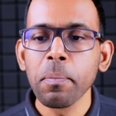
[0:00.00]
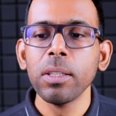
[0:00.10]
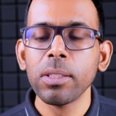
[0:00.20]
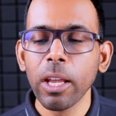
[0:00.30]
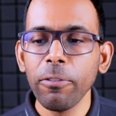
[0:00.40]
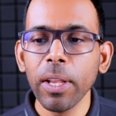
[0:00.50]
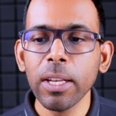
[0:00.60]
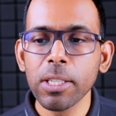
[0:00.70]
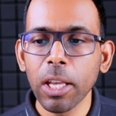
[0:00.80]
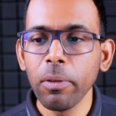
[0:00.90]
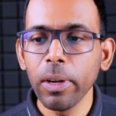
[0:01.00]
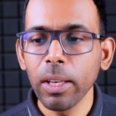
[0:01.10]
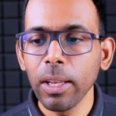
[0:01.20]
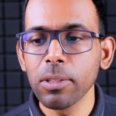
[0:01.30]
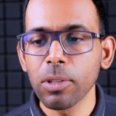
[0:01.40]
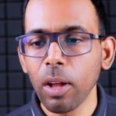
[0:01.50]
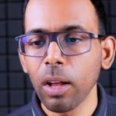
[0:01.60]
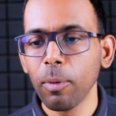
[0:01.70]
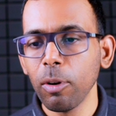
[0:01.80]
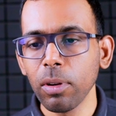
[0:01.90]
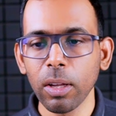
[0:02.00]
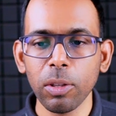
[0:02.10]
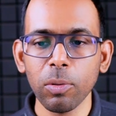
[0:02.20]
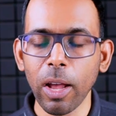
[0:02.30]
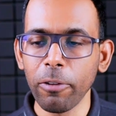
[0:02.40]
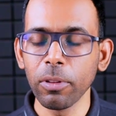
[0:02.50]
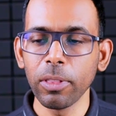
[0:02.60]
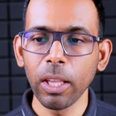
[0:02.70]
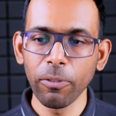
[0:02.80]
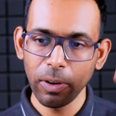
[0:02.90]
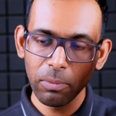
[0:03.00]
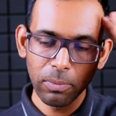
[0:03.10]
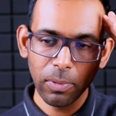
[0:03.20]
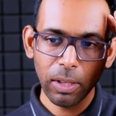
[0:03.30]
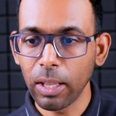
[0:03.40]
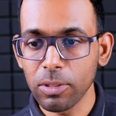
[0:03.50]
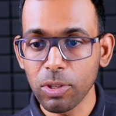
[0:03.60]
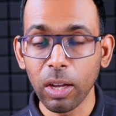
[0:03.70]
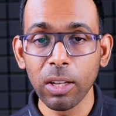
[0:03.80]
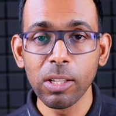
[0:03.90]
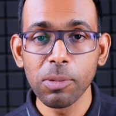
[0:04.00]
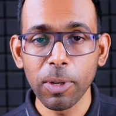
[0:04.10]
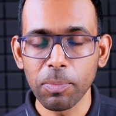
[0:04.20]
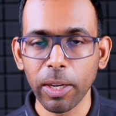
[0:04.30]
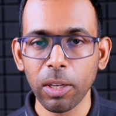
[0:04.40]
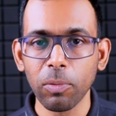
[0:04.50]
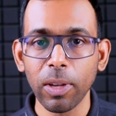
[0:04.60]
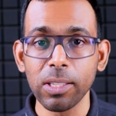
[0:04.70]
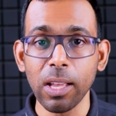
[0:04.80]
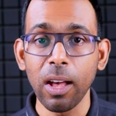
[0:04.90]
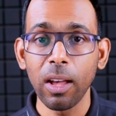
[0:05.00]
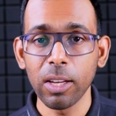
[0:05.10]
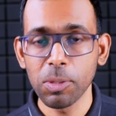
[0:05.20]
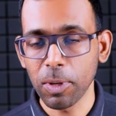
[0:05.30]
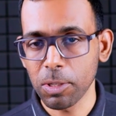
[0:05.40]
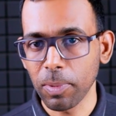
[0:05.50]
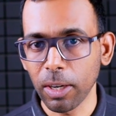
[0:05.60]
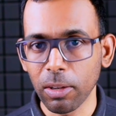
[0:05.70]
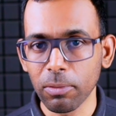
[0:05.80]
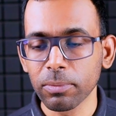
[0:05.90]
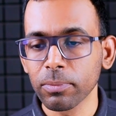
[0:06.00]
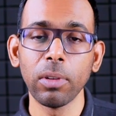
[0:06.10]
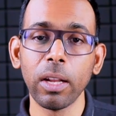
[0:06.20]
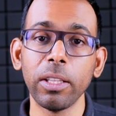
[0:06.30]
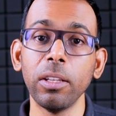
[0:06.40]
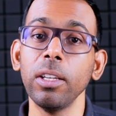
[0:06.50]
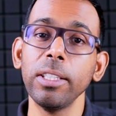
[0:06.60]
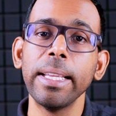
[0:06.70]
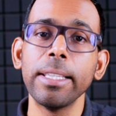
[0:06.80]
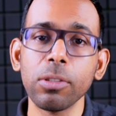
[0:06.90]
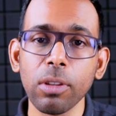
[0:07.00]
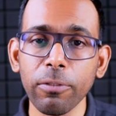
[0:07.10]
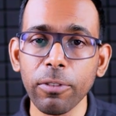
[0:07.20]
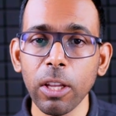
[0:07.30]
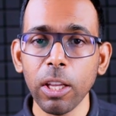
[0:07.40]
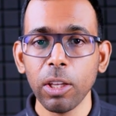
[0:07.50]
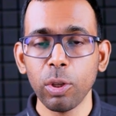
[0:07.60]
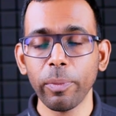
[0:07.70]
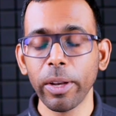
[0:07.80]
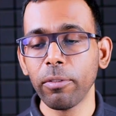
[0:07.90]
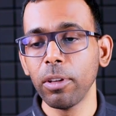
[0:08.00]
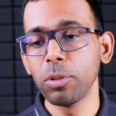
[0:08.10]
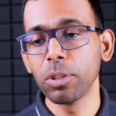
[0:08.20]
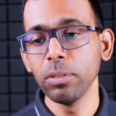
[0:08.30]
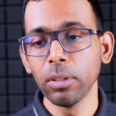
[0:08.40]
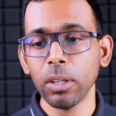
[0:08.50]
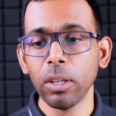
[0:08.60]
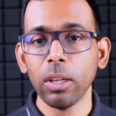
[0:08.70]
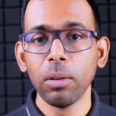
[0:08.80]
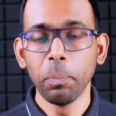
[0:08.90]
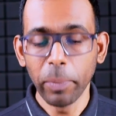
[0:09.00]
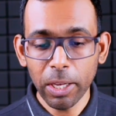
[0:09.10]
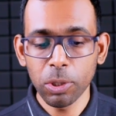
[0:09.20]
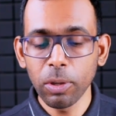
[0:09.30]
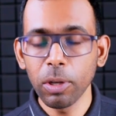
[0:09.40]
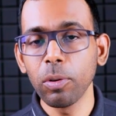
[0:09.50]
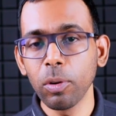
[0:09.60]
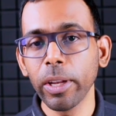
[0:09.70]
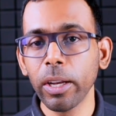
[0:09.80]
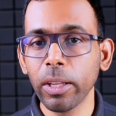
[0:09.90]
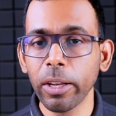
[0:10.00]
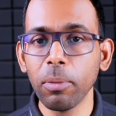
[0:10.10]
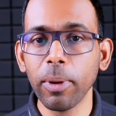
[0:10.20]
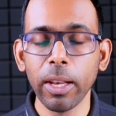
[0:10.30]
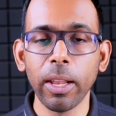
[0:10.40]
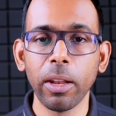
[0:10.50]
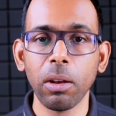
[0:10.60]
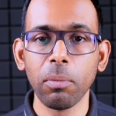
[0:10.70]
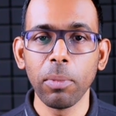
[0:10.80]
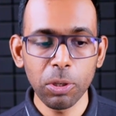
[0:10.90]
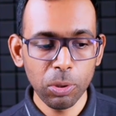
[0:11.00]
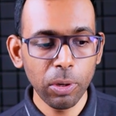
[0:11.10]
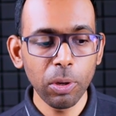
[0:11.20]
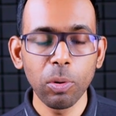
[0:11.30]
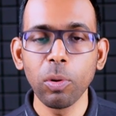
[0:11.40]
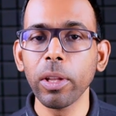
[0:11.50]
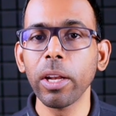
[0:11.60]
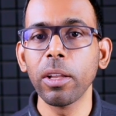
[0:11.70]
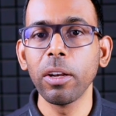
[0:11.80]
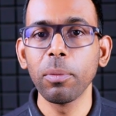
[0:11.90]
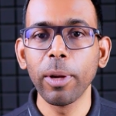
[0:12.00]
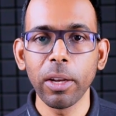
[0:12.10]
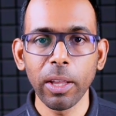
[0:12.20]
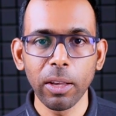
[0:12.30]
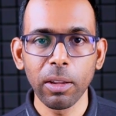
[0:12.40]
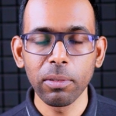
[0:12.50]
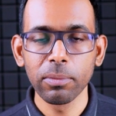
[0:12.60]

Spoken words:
Safety and security needs talk about, you have to think from a jungle's perspective, a Sahara's perspective. At the early stages of human evolution, make sure you don't get killed by a lion, make sure you don't get killed by a tiger.